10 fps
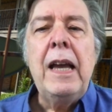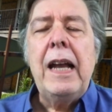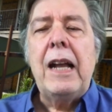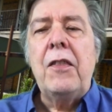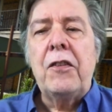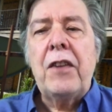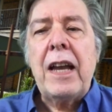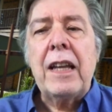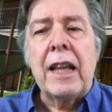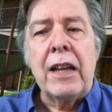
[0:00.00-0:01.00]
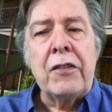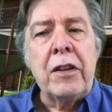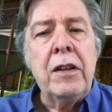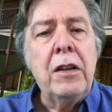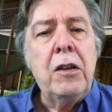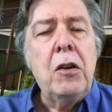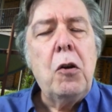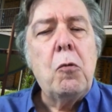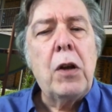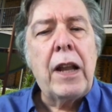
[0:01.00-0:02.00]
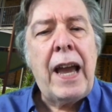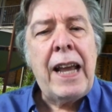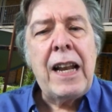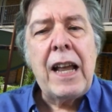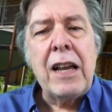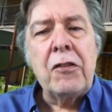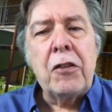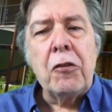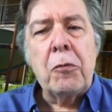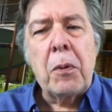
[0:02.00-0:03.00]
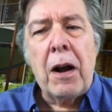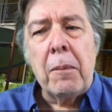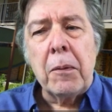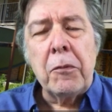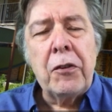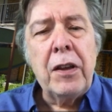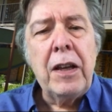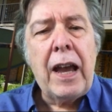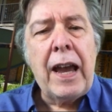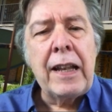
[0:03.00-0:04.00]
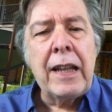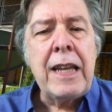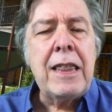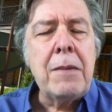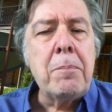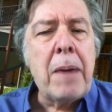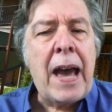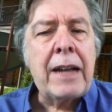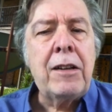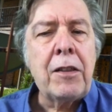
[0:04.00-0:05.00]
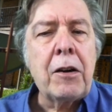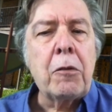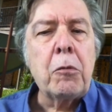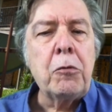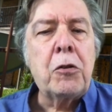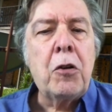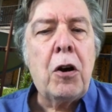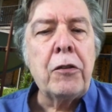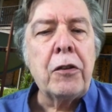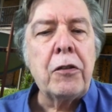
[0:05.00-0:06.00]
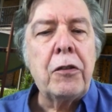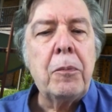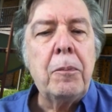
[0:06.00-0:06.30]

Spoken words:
In the second lesson, we'll analyze those problems and link them back to their root causes.